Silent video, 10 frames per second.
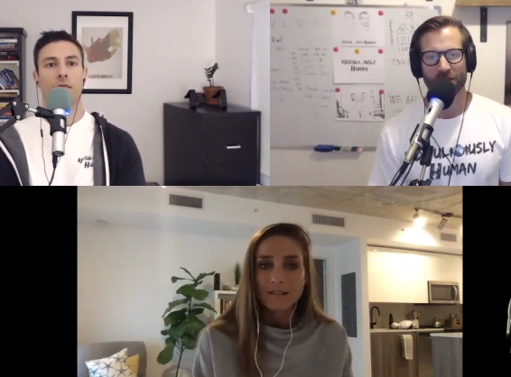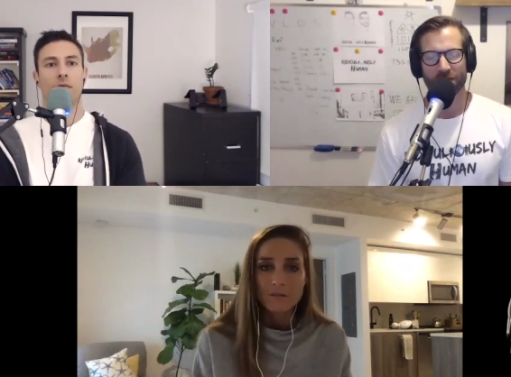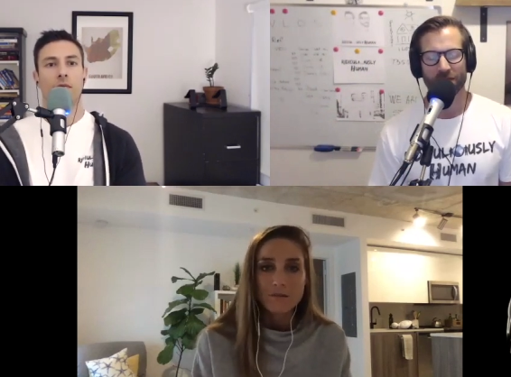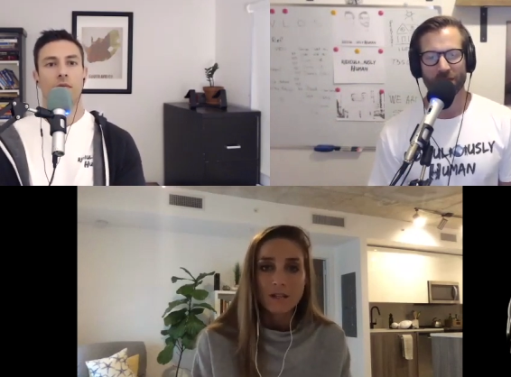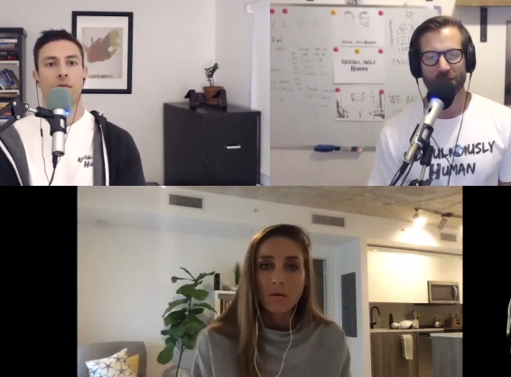Speaker 1: And it
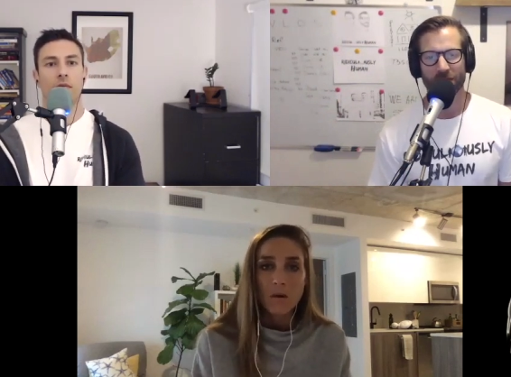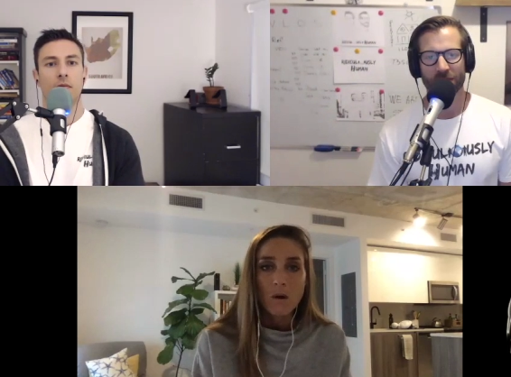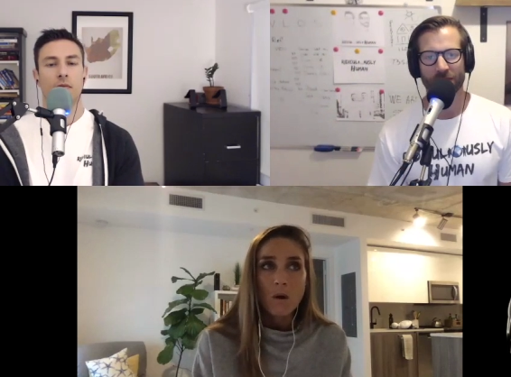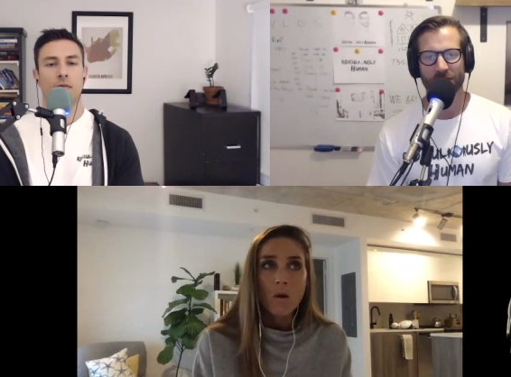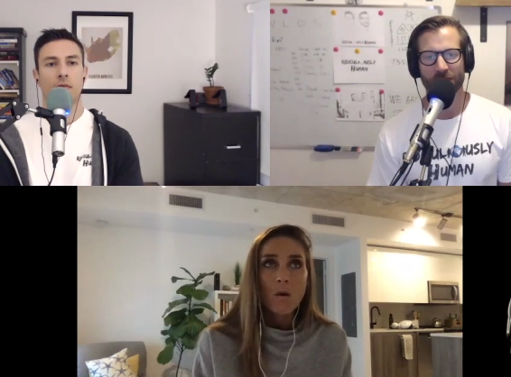was like,
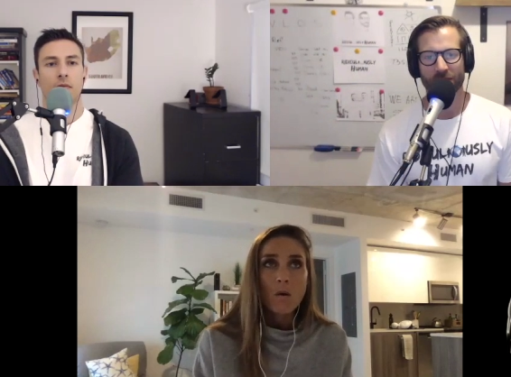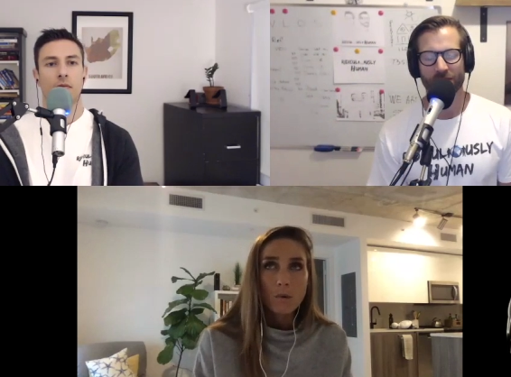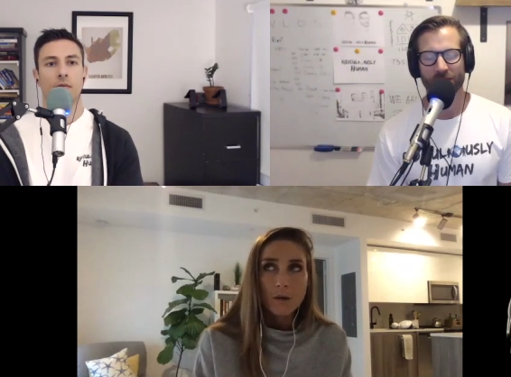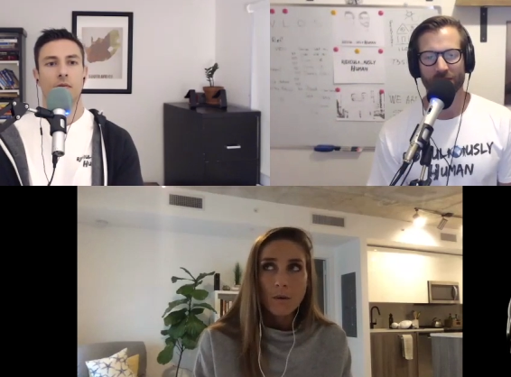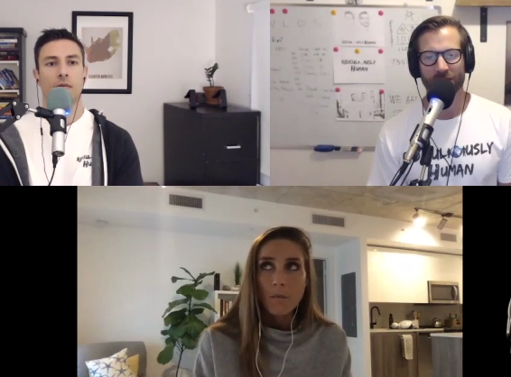what
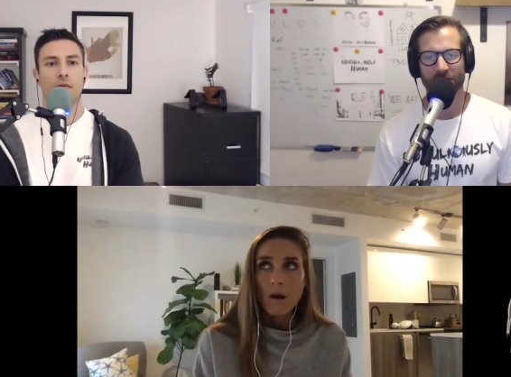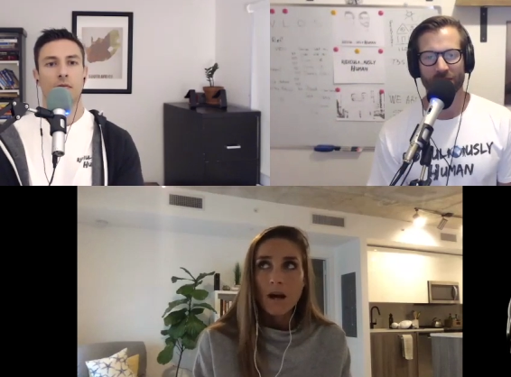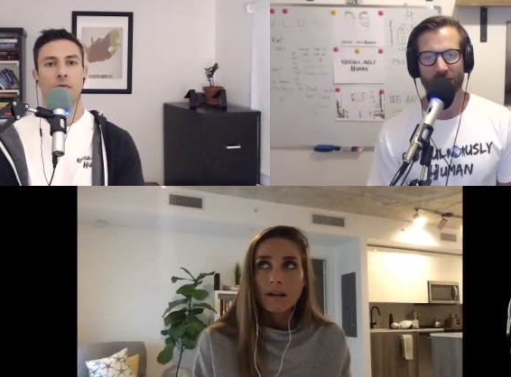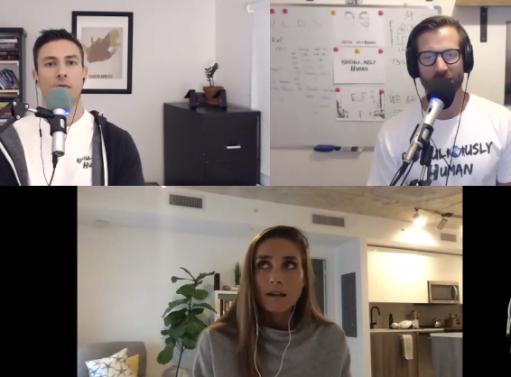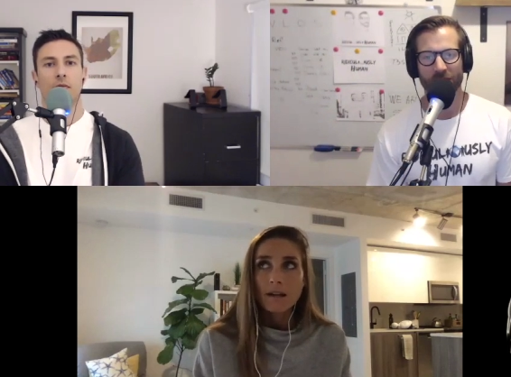do I
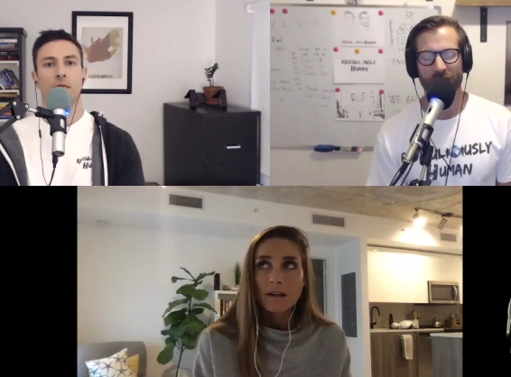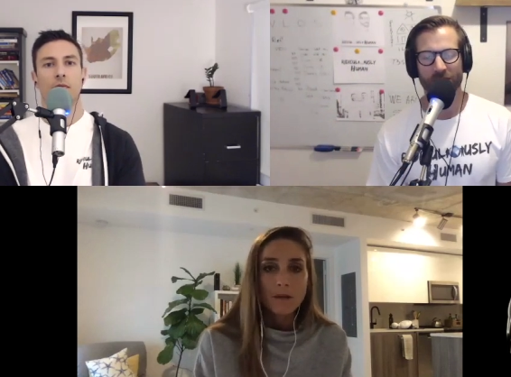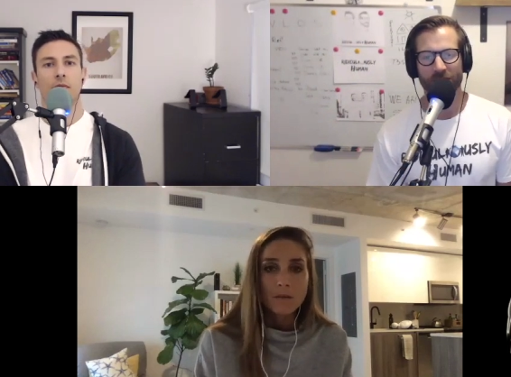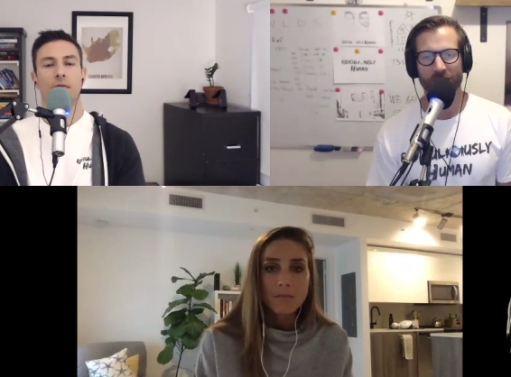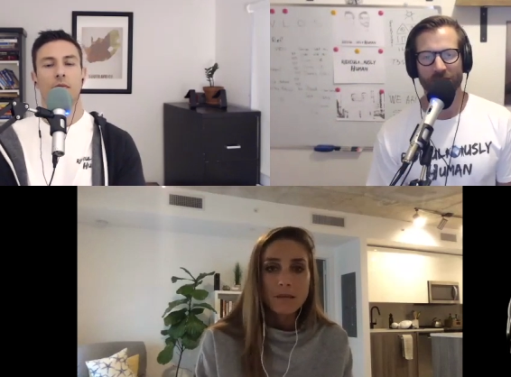want? How do
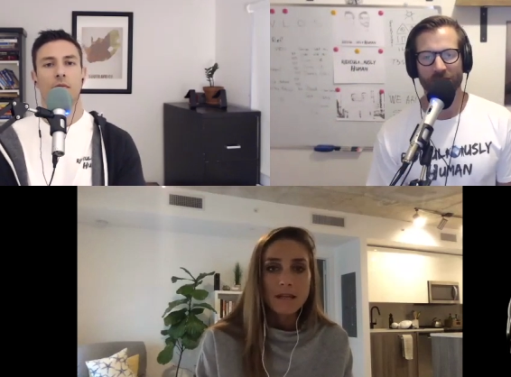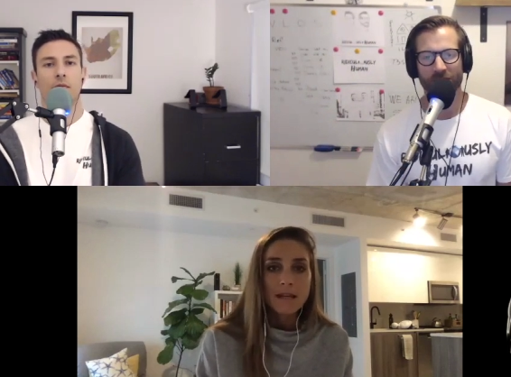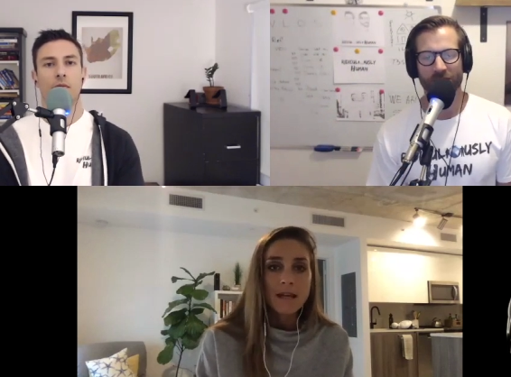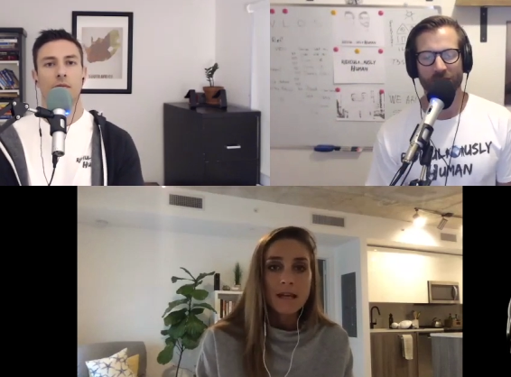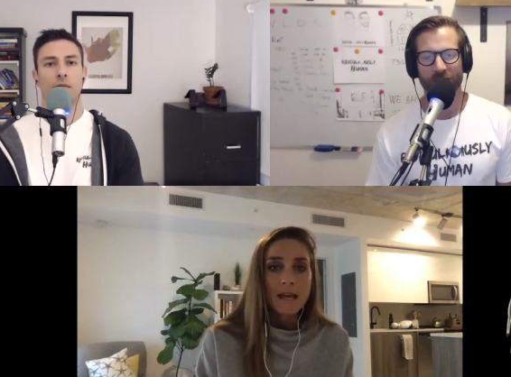I want to
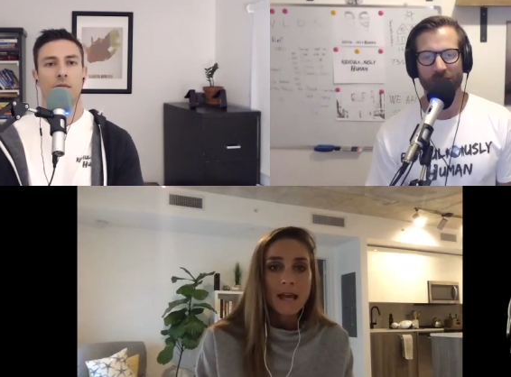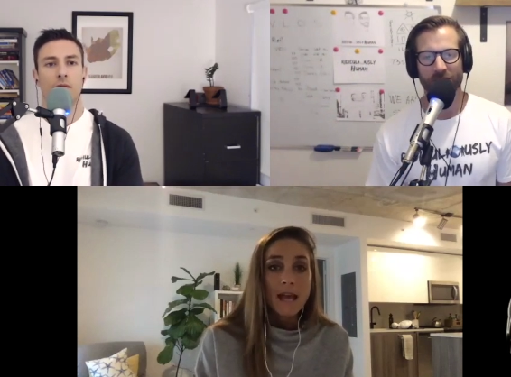be?